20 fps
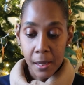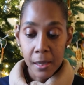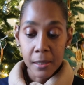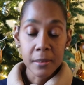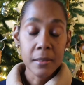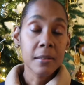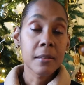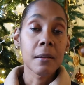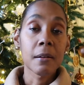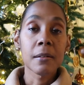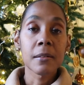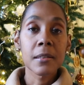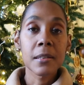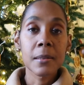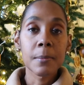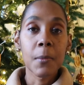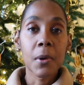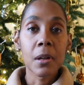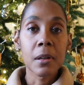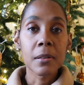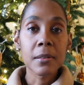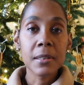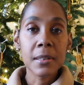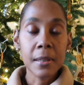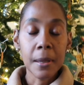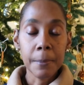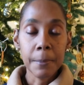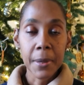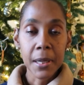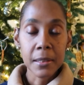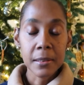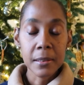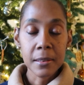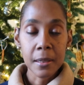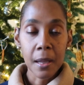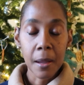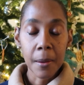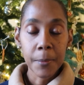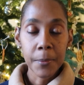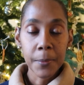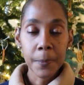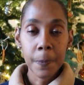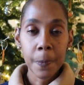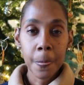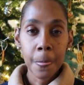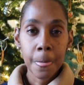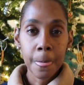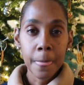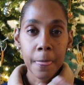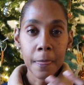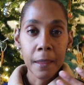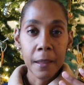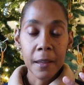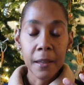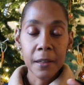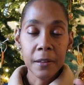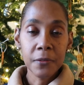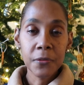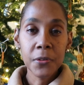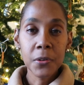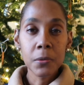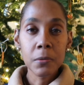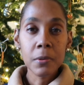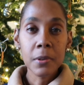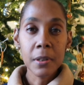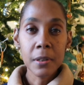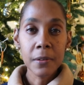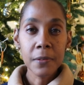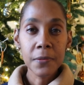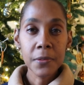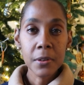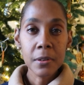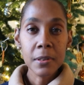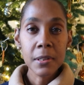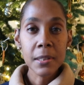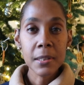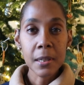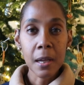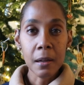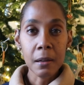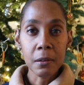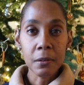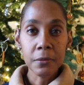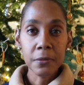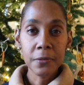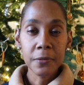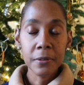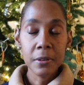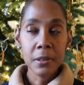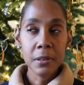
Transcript: and start small step by step. If you give yourself